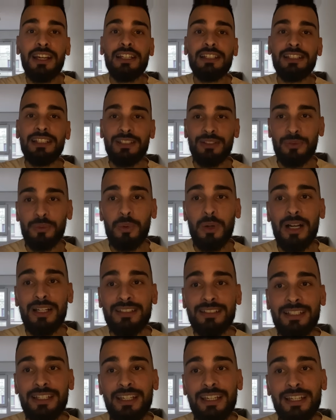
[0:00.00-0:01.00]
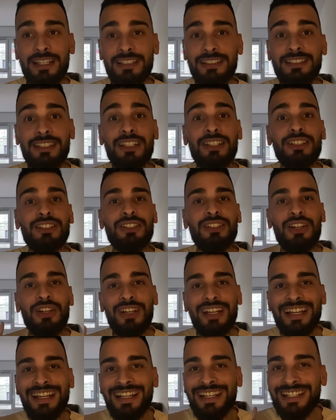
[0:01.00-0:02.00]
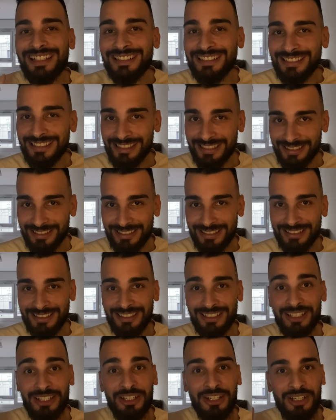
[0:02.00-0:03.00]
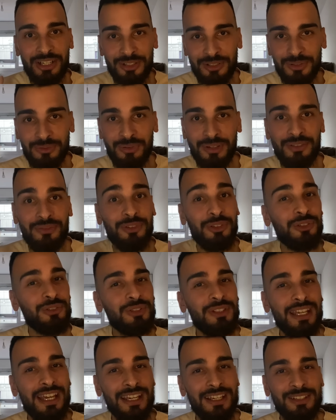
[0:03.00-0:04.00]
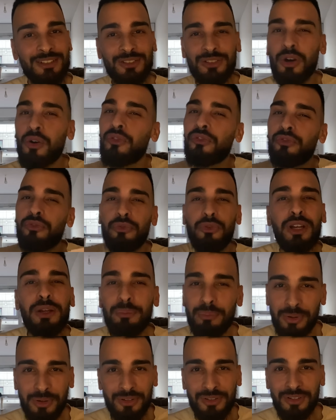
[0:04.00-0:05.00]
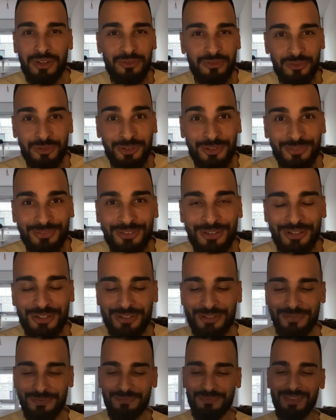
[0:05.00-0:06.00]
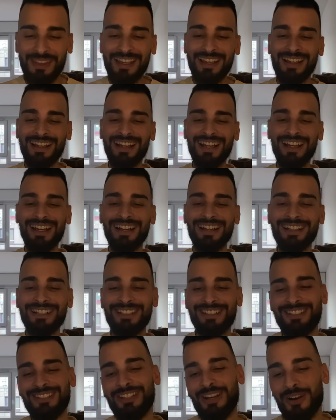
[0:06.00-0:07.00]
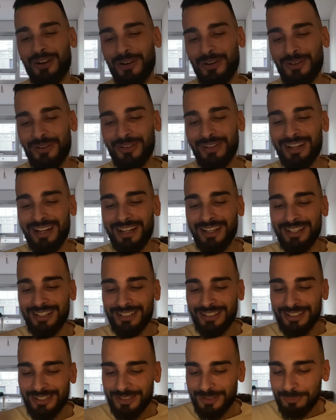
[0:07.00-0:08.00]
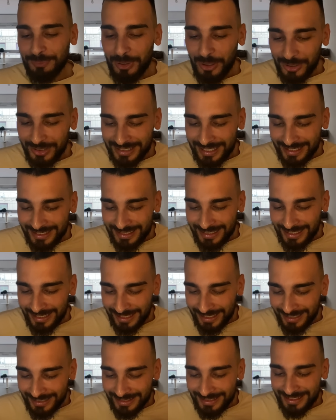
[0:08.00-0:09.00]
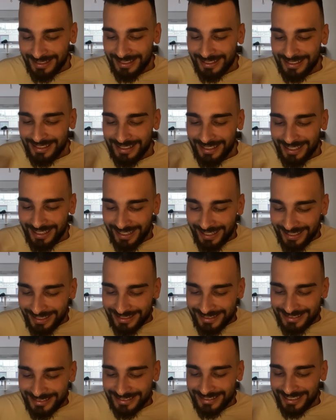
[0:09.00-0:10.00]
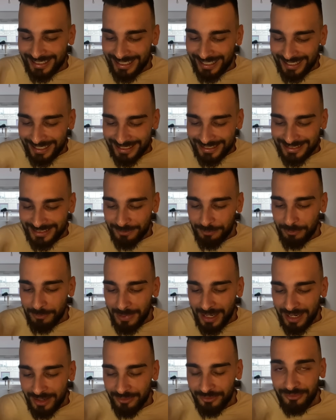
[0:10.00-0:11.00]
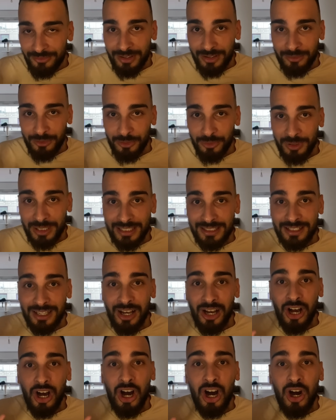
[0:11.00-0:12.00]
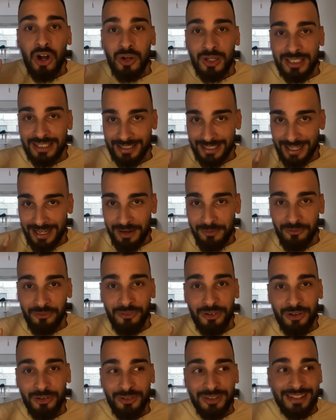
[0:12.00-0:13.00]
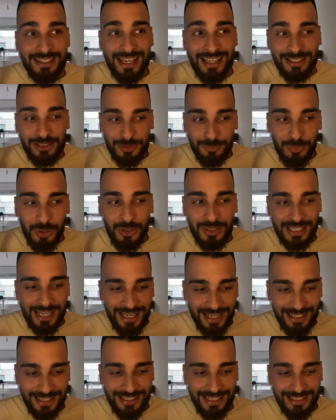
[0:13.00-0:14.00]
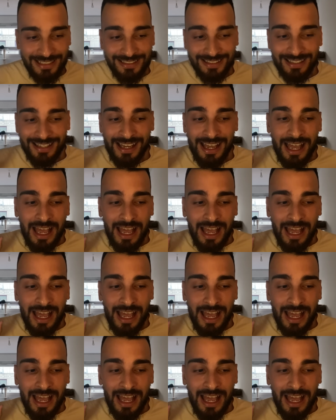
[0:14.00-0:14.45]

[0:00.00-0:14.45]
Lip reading: This was is the easiest country for today. So 3 points, of course, for you. So the sport athlete is my favorite all-time sport athlete.